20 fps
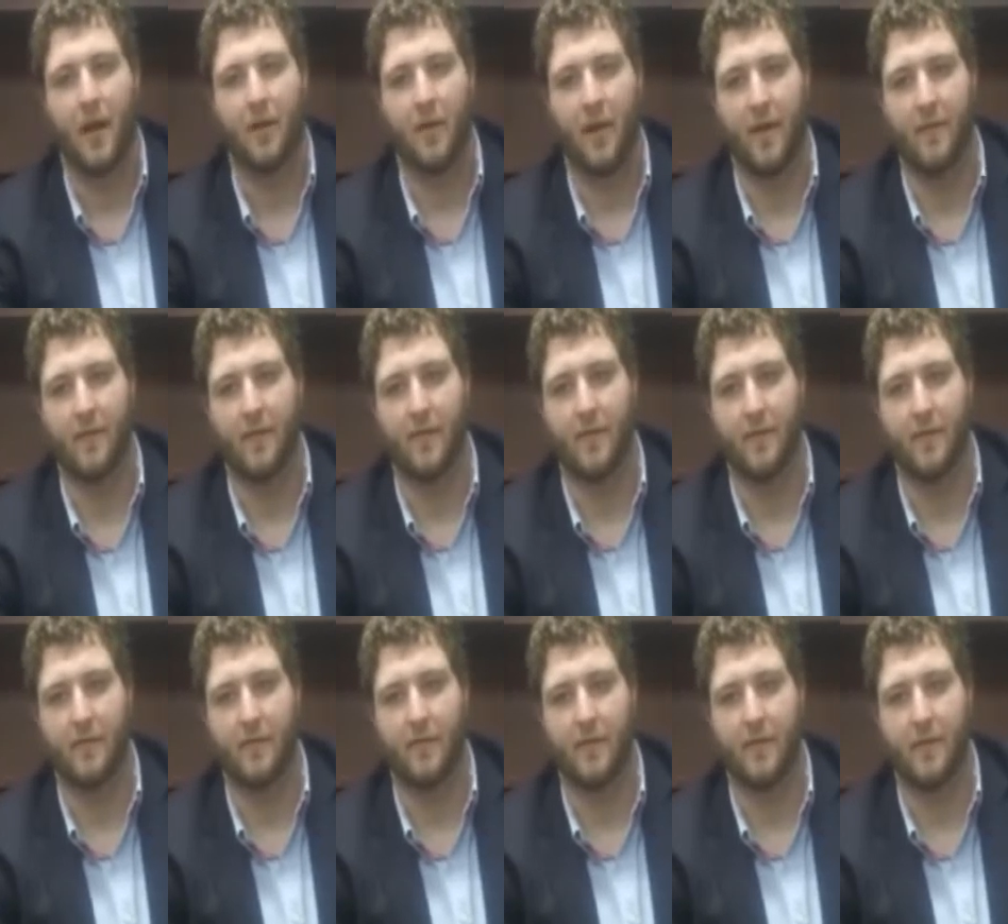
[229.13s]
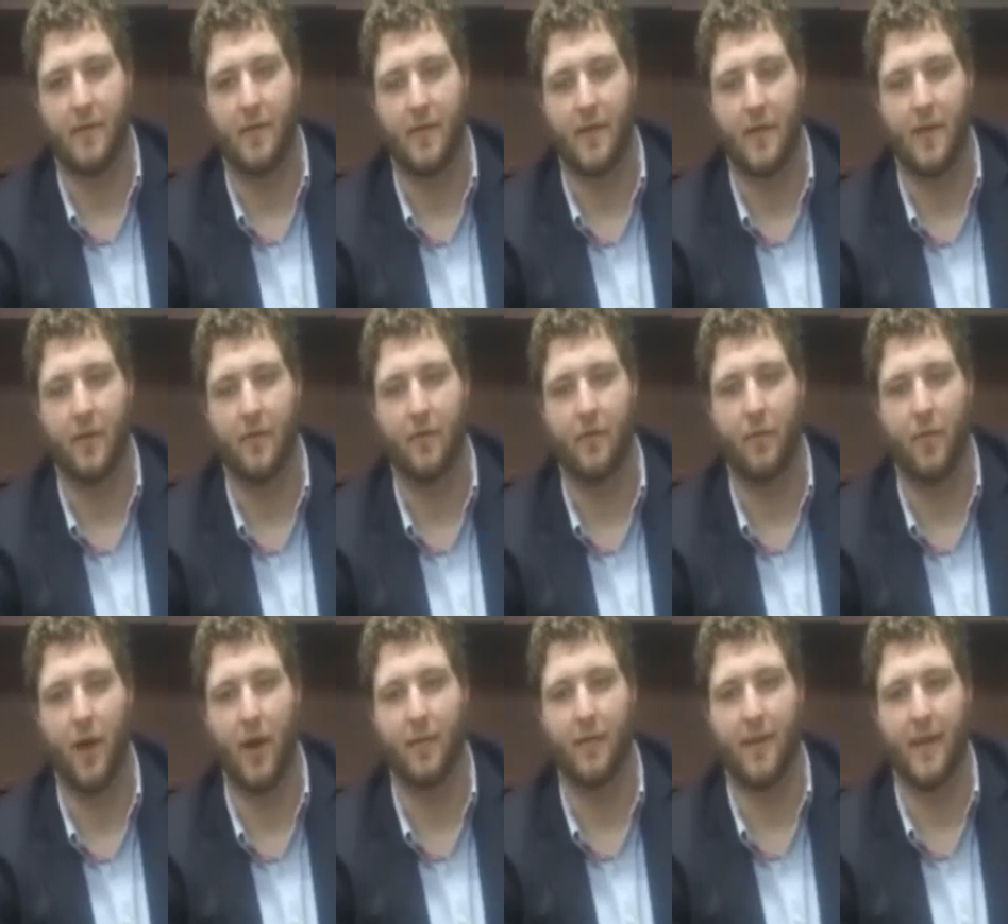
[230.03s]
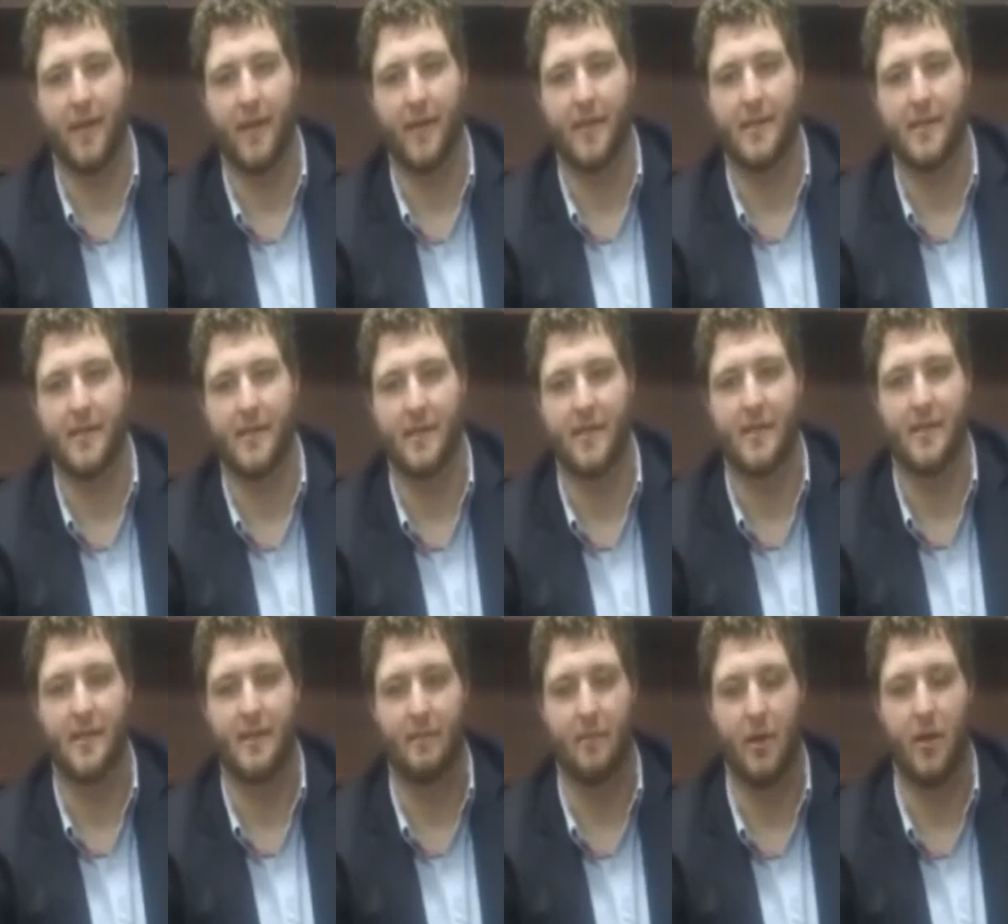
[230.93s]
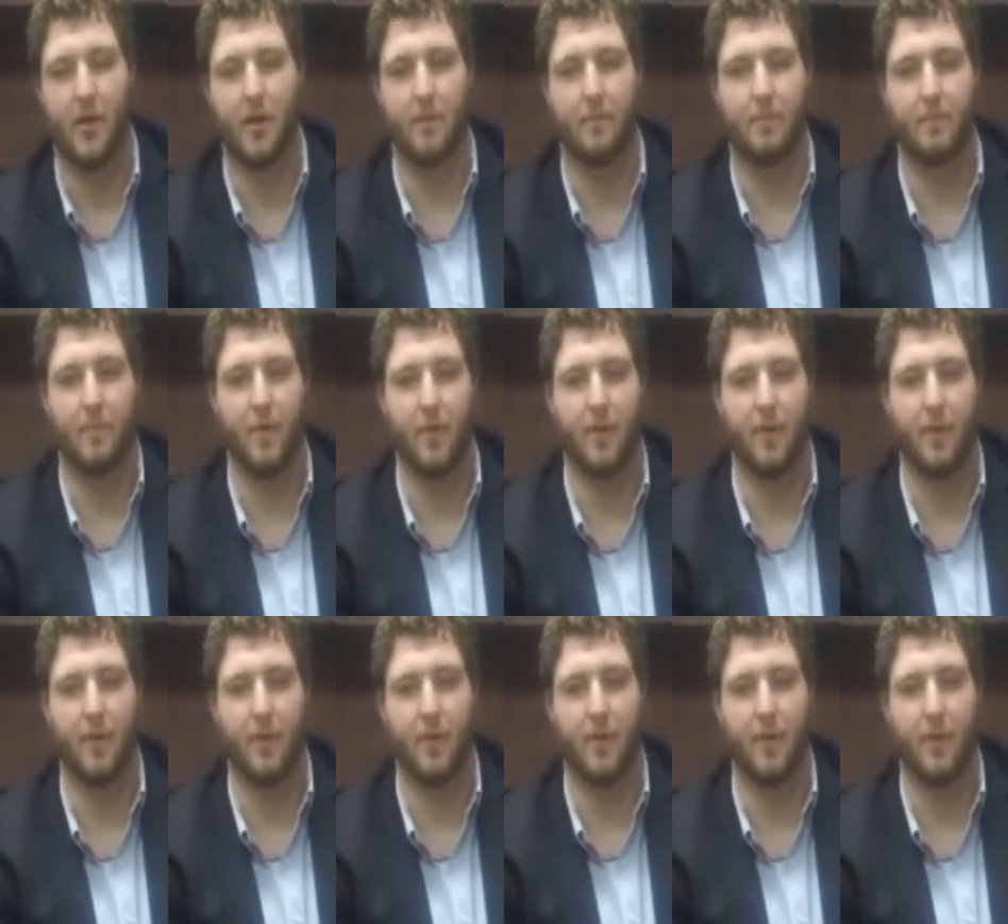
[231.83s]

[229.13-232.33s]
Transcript: However, the overwhelming consensus among